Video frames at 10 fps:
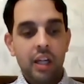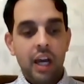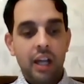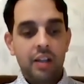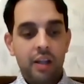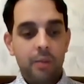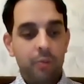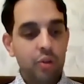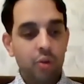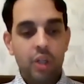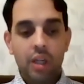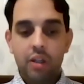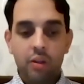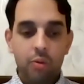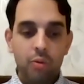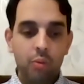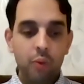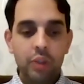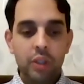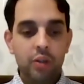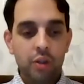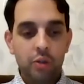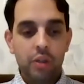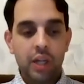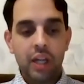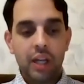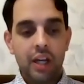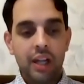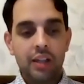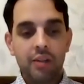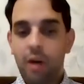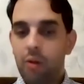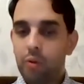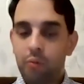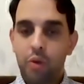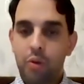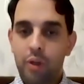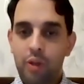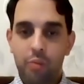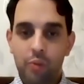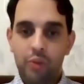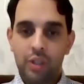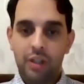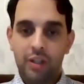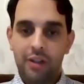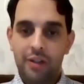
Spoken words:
And so then you moved into the UK, and how old were you when you moved here?